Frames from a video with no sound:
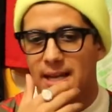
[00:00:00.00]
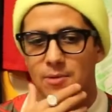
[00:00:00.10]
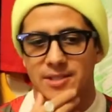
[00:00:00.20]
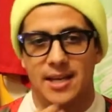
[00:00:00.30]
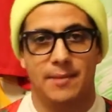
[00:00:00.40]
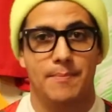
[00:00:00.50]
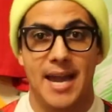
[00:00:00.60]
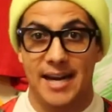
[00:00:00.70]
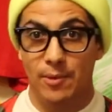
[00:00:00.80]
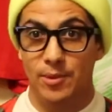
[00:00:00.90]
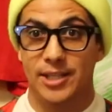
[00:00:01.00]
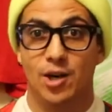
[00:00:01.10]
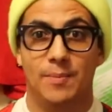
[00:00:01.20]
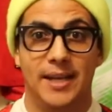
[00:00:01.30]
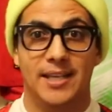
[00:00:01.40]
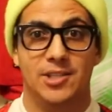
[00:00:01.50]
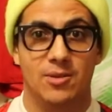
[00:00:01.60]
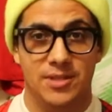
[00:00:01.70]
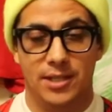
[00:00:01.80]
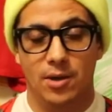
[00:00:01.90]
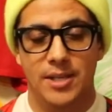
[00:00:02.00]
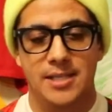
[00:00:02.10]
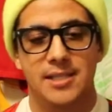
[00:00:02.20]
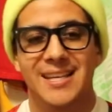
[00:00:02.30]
I was like, man, I really hope I get chosen to go to this.